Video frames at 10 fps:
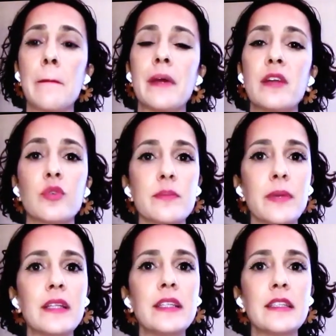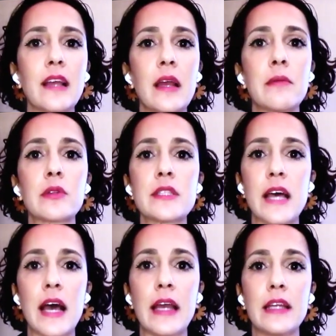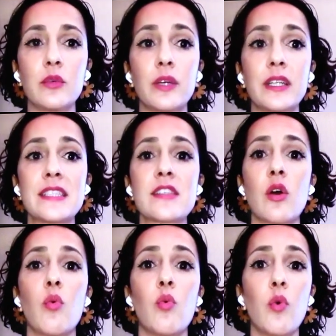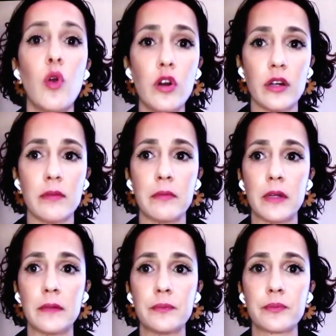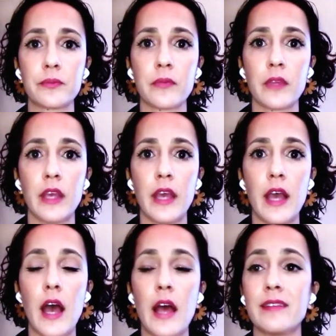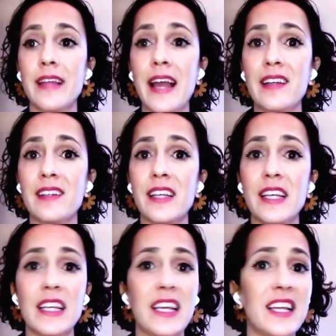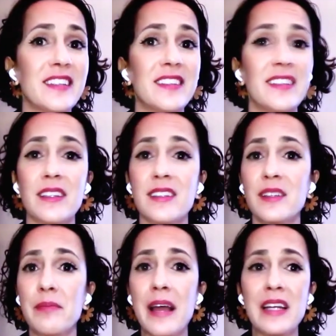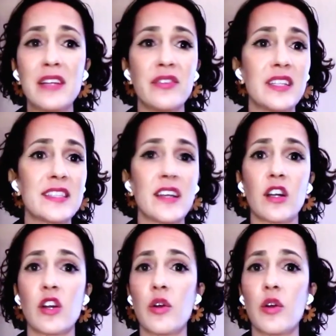But if we're spending time outside when it's warm, then the benefits are